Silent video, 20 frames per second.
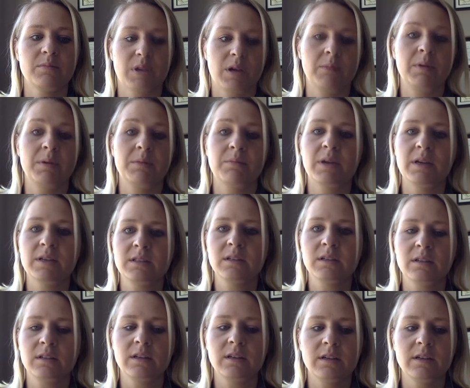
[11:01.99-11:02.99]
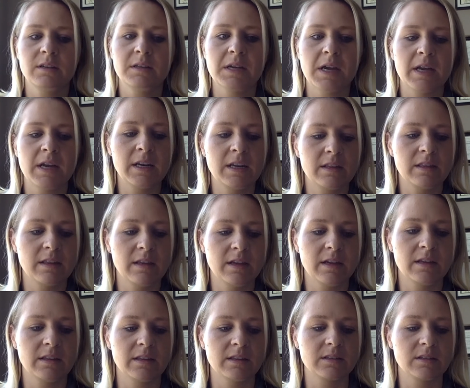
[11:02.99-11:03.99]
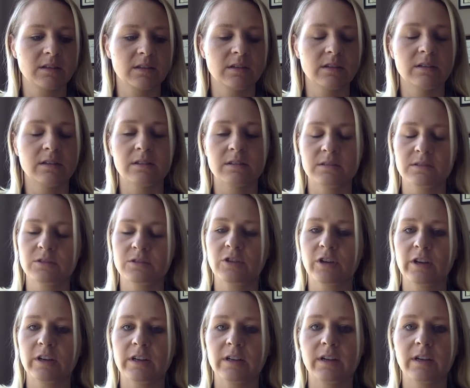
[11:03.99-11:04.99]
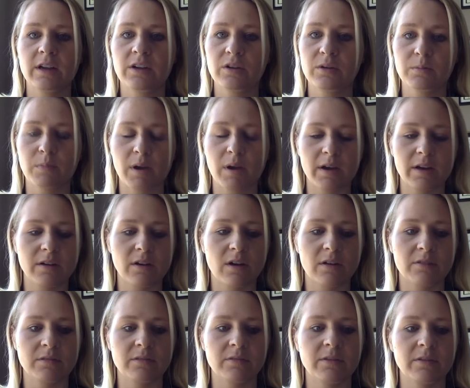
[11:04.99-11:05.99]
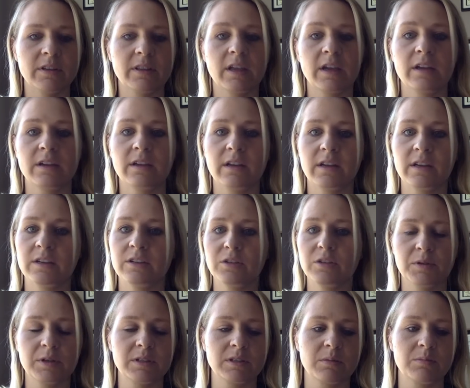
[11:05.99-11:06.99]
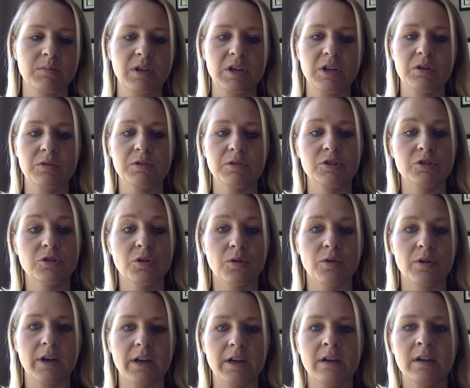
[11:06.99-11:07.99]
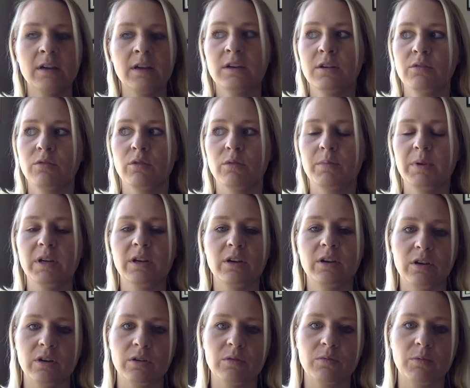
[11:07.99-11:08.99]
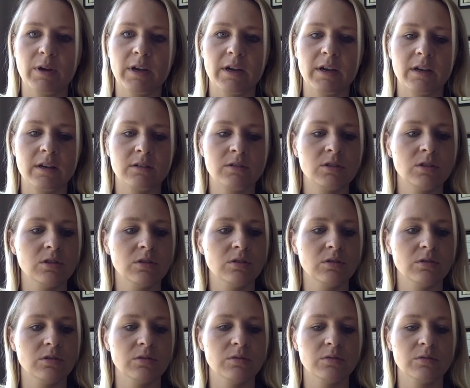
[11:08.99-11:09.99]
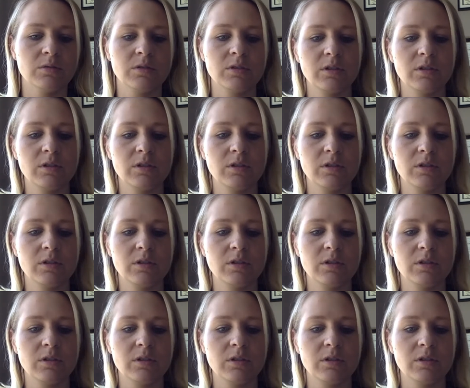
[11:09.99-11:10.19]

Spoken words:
I mean, basically anything that's gonna try to get your mind off of it, that and doing something you enjoy would be a good way to,